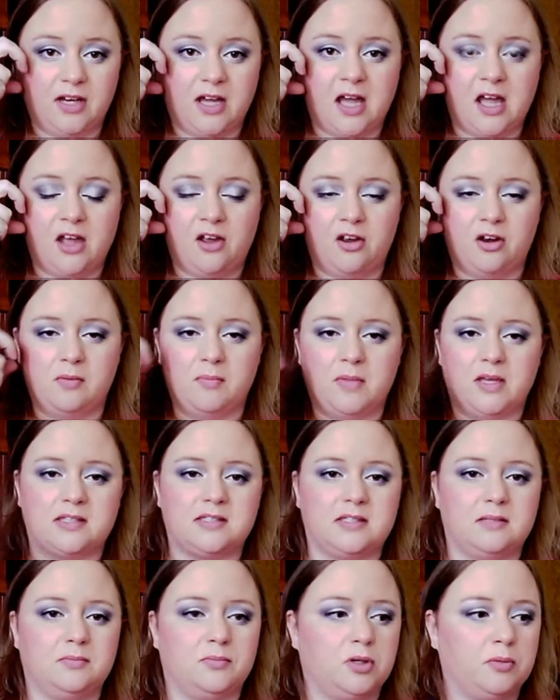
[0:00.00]
higher and it makes
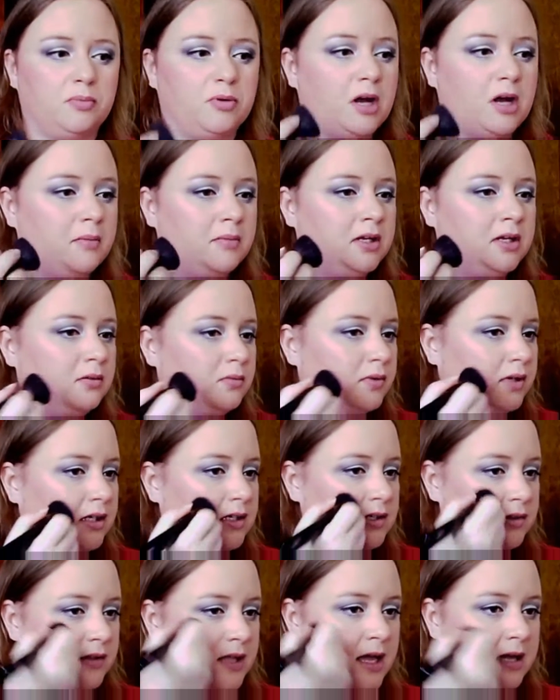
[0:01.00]
them more prominent when I
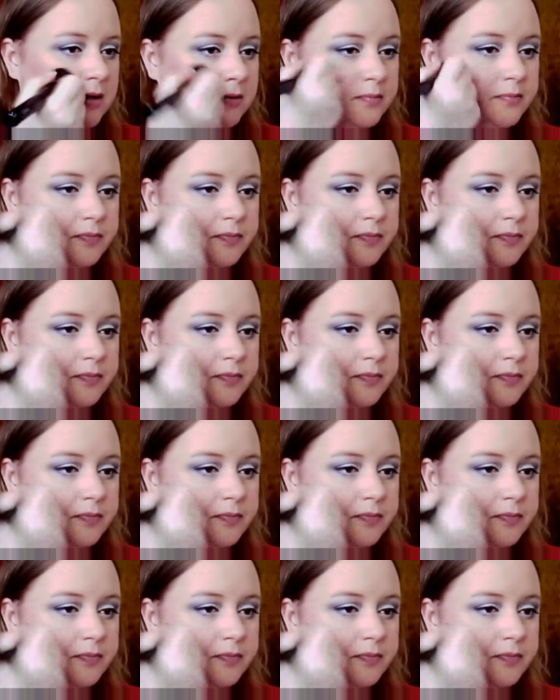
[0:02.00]
do that.